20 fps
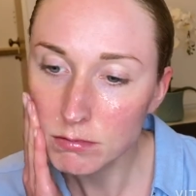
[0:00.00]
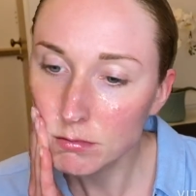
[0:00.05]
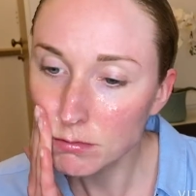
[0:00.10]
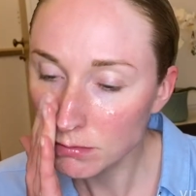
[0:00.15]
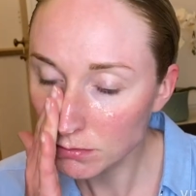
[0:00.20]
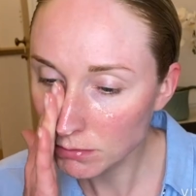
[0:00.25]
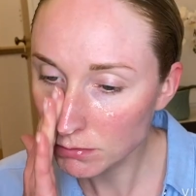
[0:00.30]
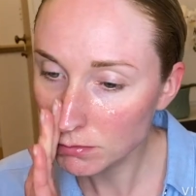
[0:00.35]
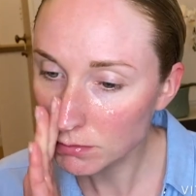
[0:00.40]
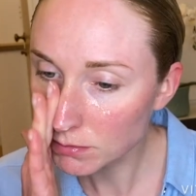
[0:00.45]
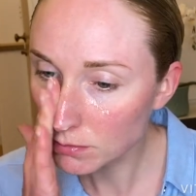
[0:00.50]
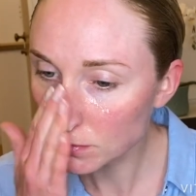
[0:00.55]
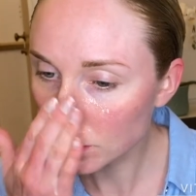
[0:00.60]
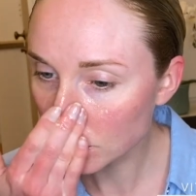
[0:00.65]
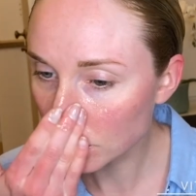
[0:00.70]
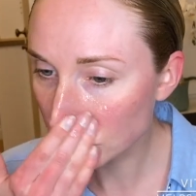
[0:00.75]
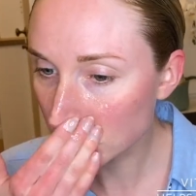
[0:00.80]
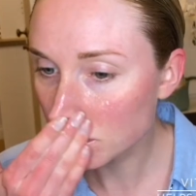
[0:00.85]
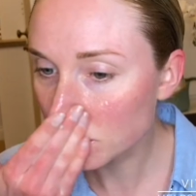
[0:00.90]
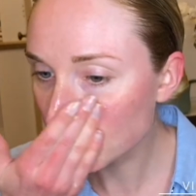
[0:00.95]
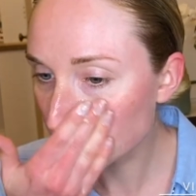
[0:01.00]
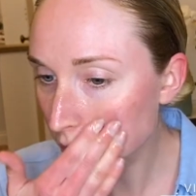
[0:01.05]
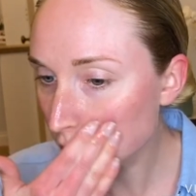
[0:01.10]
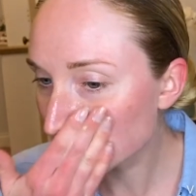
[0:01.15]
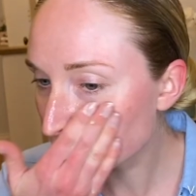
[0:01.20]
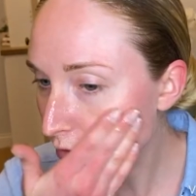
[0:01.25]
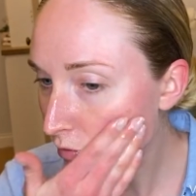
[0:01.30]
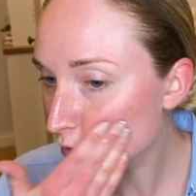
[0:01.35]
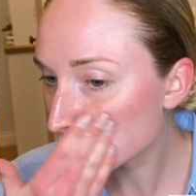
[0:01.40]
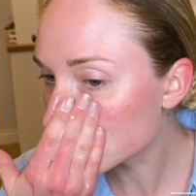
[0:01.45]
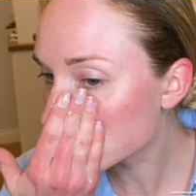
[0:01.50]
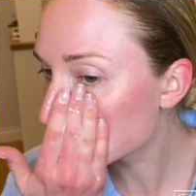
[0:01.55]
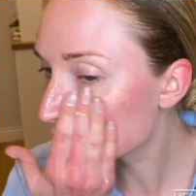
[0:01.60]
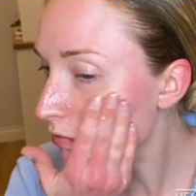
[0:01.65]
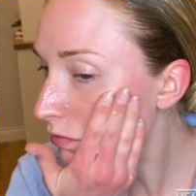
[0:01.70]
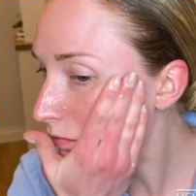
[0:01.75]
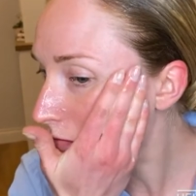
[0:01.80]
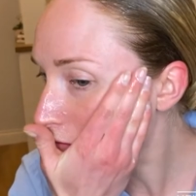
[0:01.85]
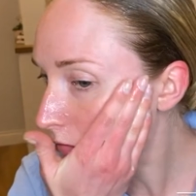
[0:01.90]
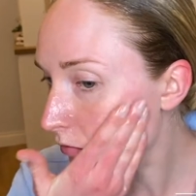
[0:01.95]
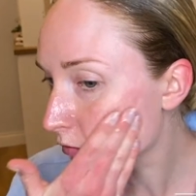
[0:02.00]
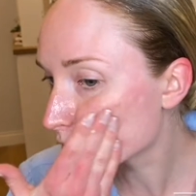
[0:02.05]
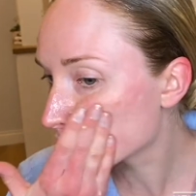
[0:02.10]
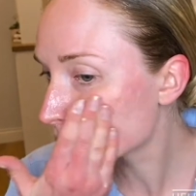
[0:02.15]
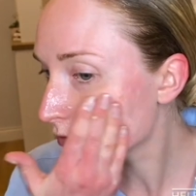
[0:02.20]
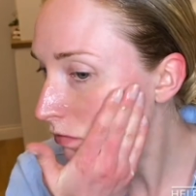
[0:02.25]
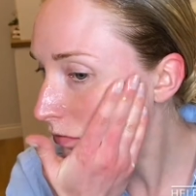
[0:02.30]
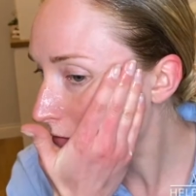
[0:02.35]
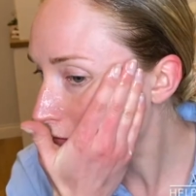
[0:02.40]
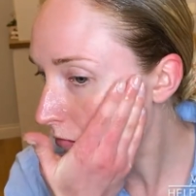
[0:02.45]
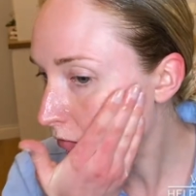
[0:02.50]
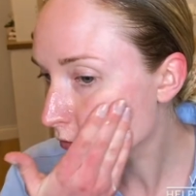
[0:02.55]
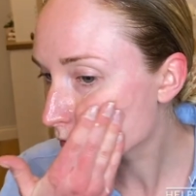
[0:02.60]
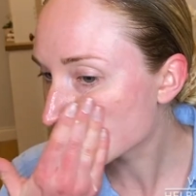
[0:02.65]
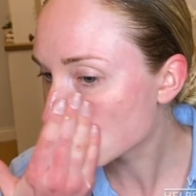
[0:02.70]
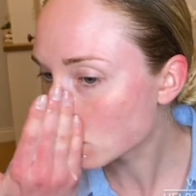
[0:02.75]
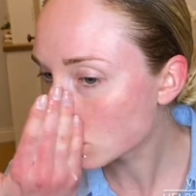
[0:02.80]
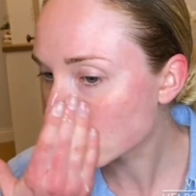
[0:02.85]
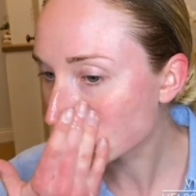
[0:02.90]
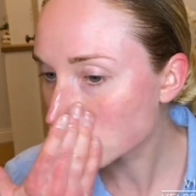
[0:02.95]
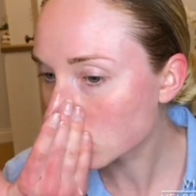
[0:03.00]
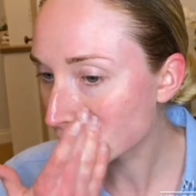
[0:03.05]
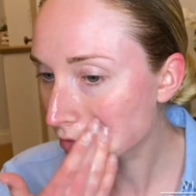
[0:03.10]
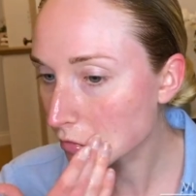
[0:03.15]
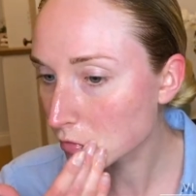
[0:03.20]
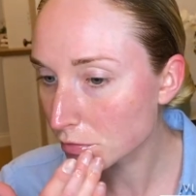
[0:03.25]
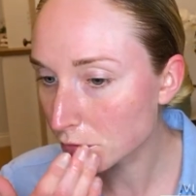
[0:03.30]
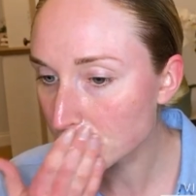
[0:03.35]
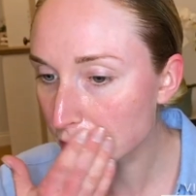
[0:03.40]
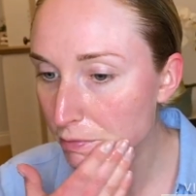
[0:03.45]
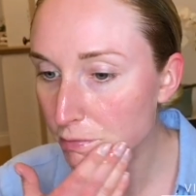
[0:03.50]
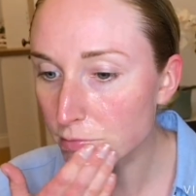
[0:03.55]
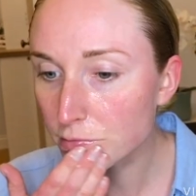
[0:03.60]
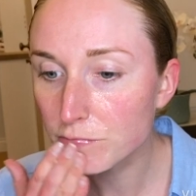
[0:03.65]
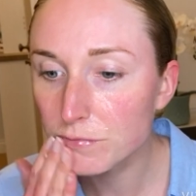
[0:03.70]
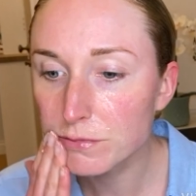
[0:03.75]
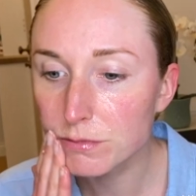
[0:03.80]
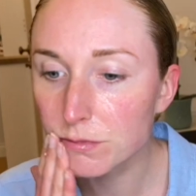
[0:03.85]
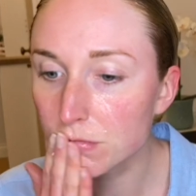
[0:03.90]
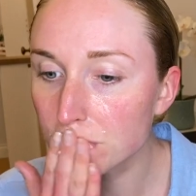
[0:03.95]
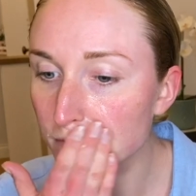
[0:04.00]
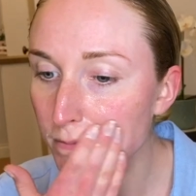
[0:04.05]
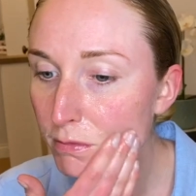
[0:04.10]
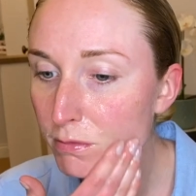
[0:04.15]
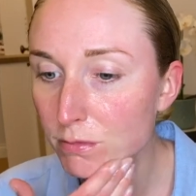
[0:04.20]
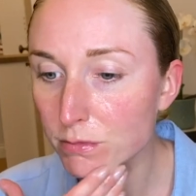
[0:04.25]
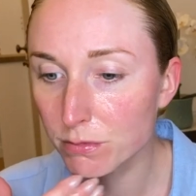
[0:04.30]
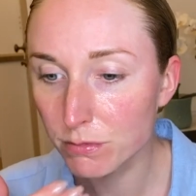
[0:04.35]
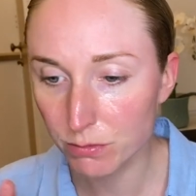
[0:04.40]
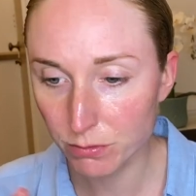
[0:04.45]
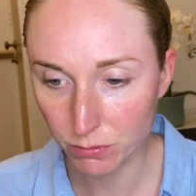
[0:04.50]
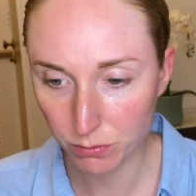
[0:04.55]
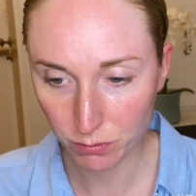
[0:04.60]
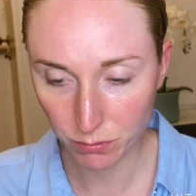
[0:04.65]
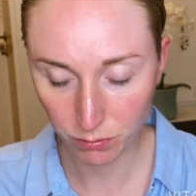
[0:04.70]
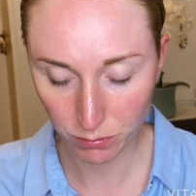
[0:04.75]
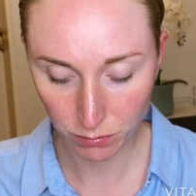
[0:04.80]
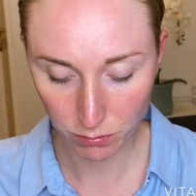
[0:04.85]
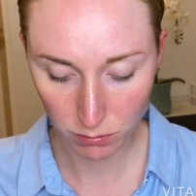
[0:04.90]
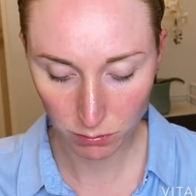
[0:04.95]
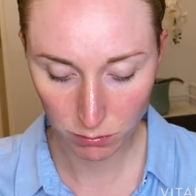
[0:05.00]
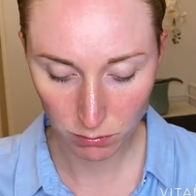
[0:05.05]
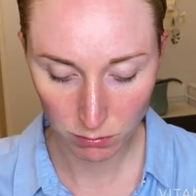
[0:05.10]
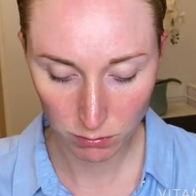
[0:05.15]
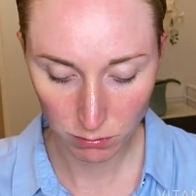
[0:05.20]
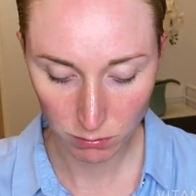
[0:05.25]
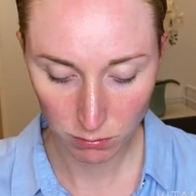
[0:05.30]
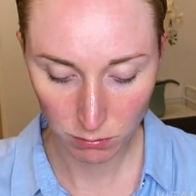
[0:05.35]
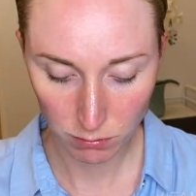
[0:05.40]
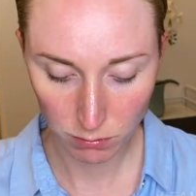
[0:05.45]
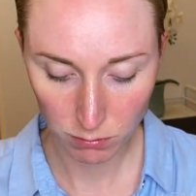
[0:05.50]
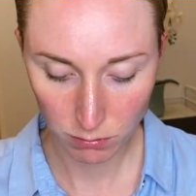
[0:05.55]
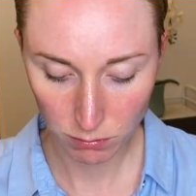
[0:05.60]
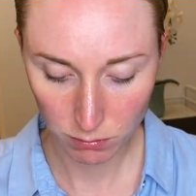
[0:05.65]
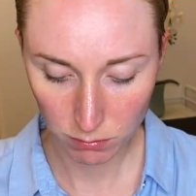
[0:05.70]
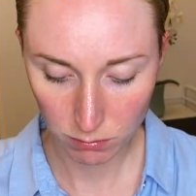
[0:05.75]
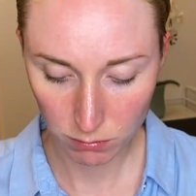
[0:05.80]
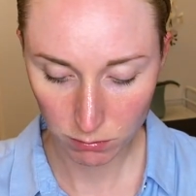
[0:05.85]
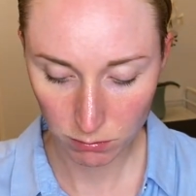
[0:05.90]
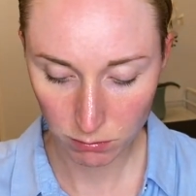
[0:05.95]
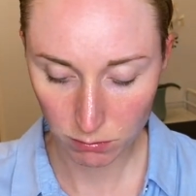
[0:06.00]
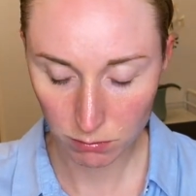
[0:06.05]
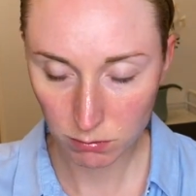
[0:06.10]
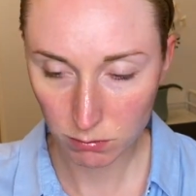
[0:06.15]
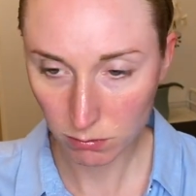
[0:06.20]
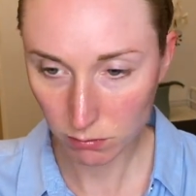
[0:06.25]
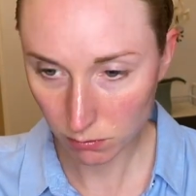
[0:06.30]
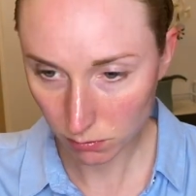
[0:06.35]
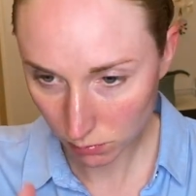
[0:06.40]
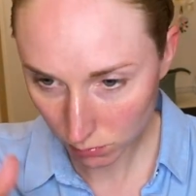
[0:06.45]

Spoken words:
It's a citric acid which helps to lighten and brighten your skin. So this was about 2